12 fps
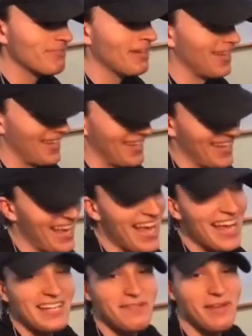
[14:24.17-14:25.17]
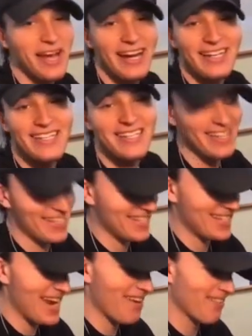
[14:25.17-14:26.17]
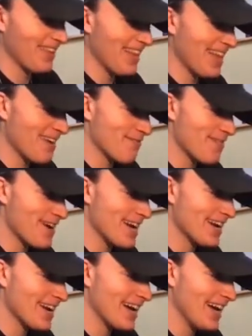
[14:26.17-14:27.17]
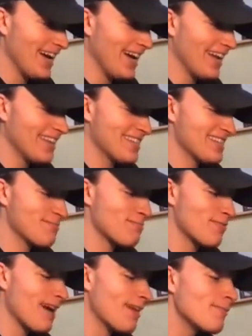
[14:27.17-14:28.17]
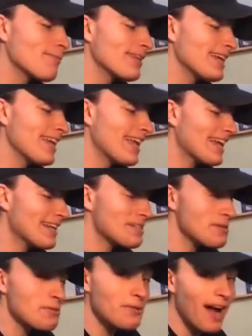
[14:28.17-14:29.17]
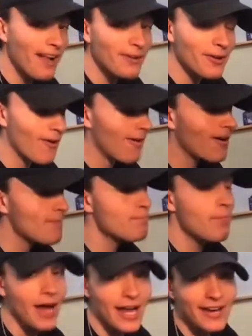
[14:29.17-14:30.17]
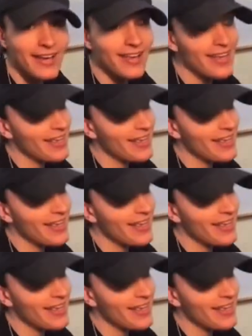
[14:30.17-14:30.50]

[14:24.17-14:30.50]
to be honest, it's not really that fine. Uh, this is probably like a $2 card, but